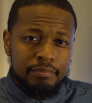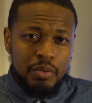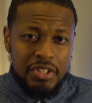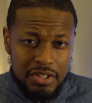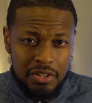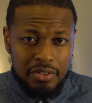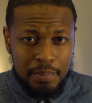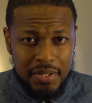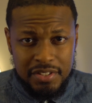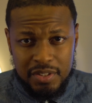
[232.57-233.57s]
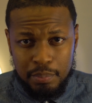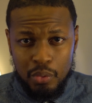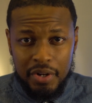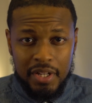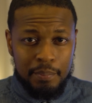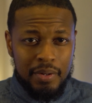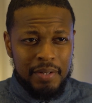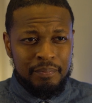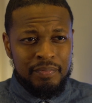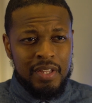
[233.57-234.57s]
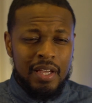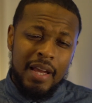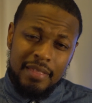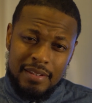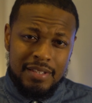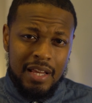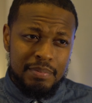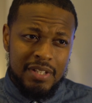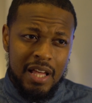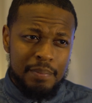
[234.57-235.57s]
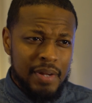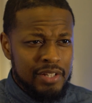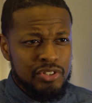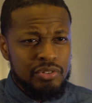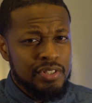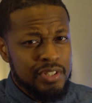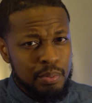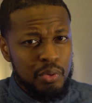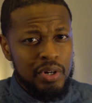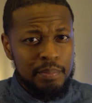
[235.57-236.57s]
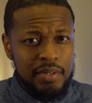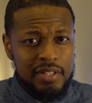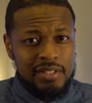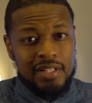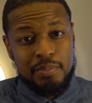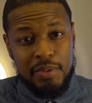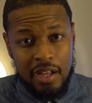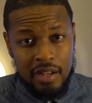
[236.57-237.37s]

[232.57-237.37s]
which is a little bit disappointing, but at the same time, not too disappointing, because let's be